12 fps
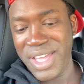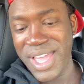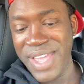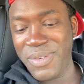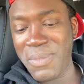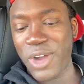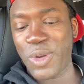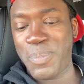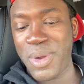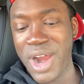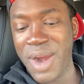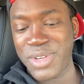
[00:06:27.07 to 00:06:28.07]
Even Michael
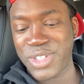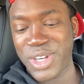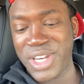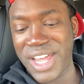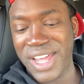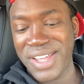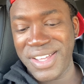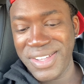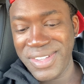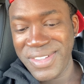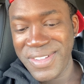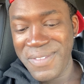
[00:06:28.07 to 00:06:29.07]
Pereira's on there.
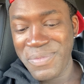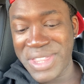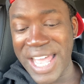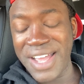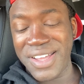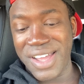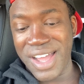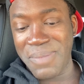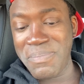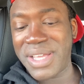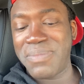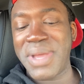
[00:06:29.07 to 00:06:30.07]
De uh,
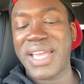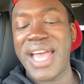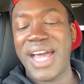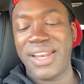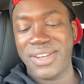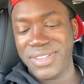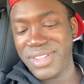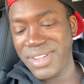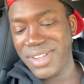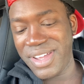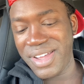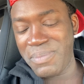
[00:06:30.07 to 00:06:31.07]
Mikel.
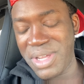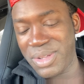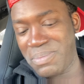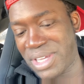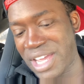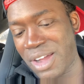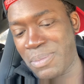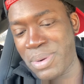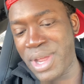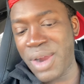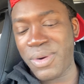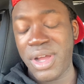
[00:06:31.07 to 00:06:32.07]
Mikel
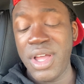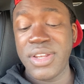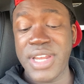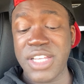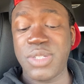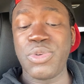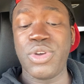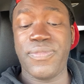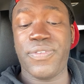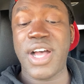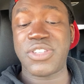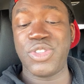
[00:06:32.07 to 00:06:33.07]
Pereira. There's some good
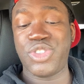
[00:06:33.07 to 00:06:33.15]
fights in